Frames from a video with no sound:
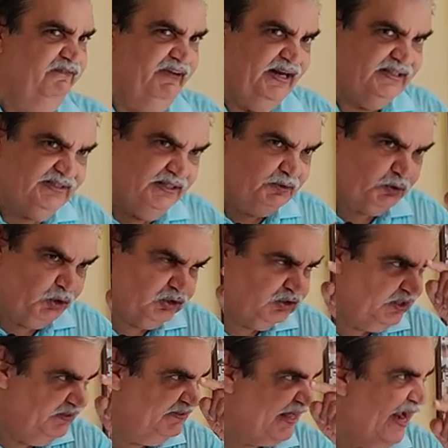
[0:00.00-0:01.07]
Where is the
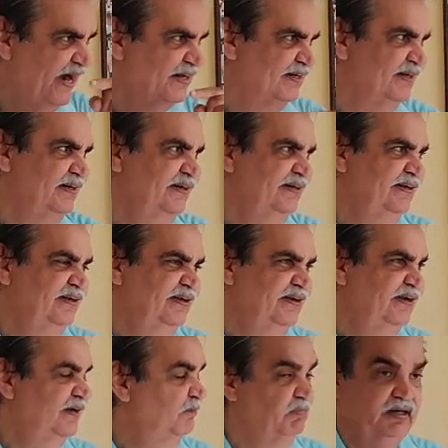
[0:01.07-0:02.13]
truth in that?
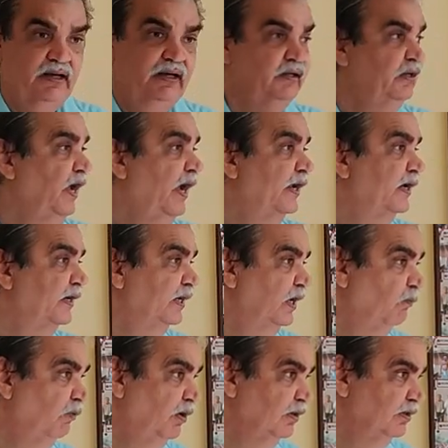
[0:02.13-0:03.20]
And I get
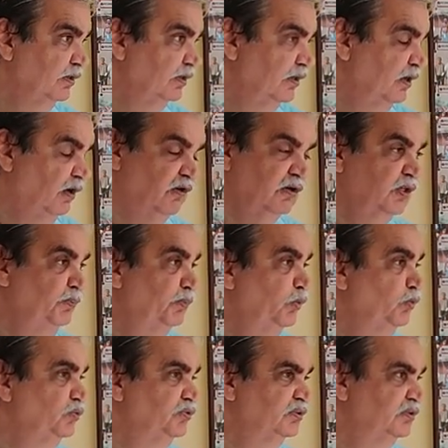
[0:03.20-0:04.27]
an award out of the
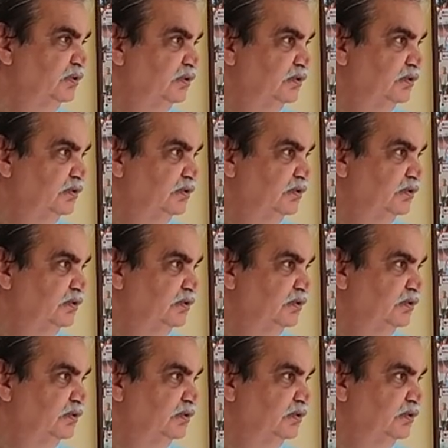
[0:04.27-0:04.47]
blues.